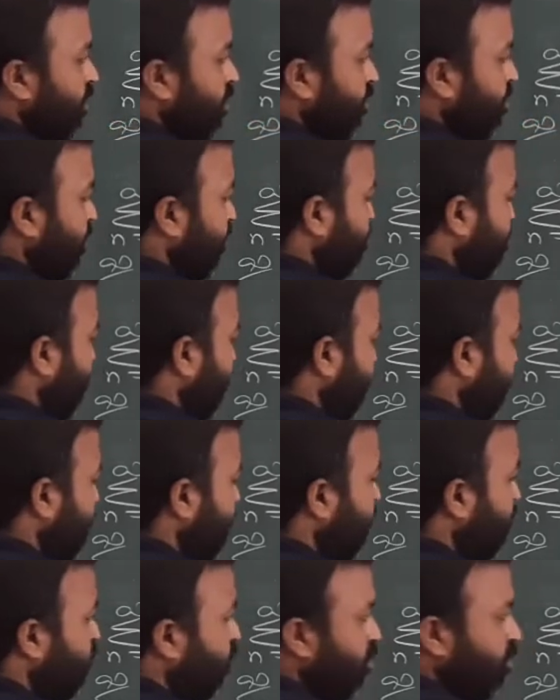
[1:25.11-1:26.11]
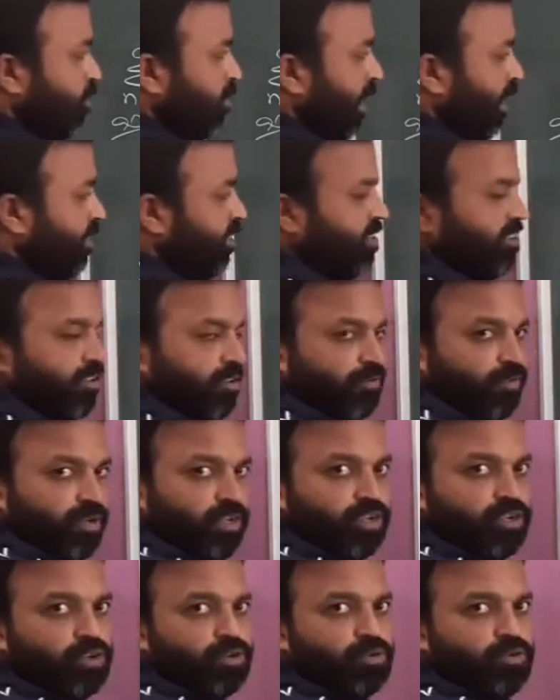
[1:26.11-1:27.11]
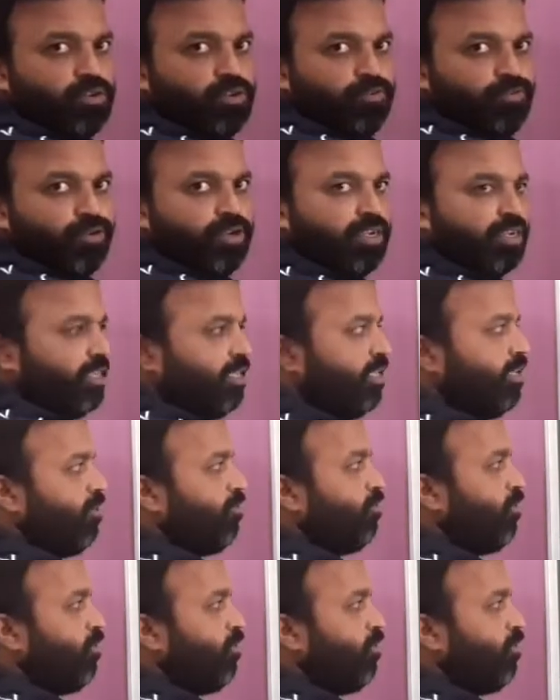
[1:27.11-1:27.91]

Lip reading: sigma n equal to minus infinity to infinity